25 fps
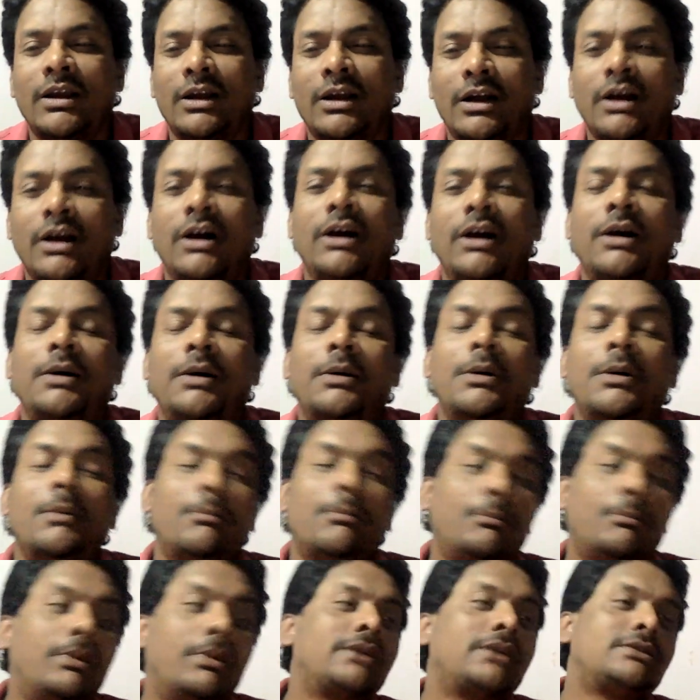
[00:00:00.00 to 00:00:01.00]

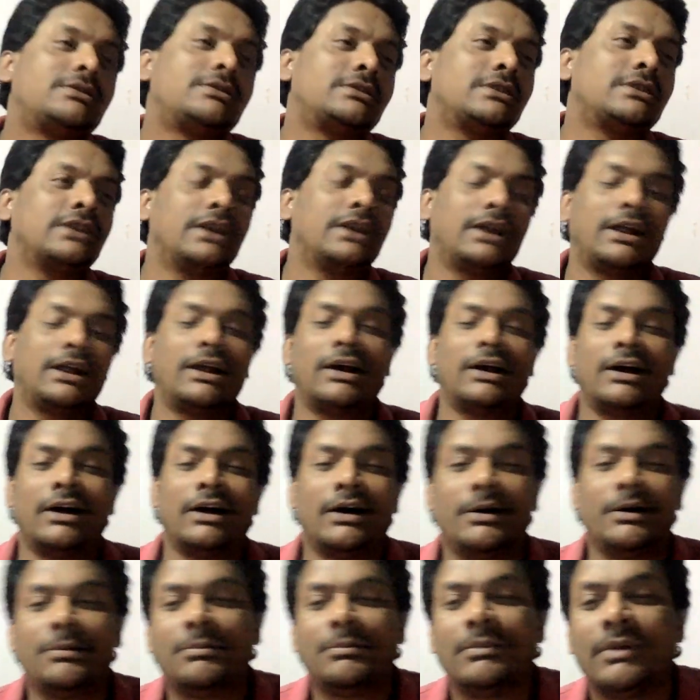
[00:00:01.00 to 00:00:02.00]
but
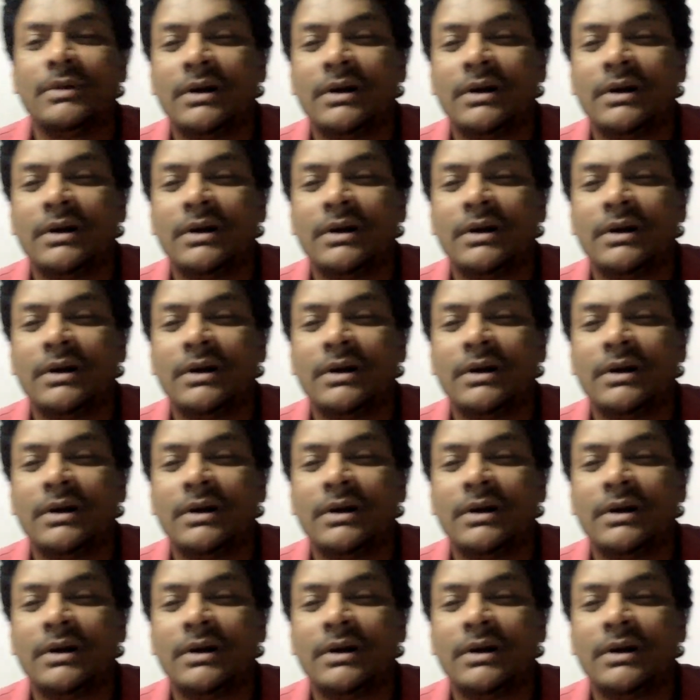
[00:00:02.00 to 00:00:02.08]
uh,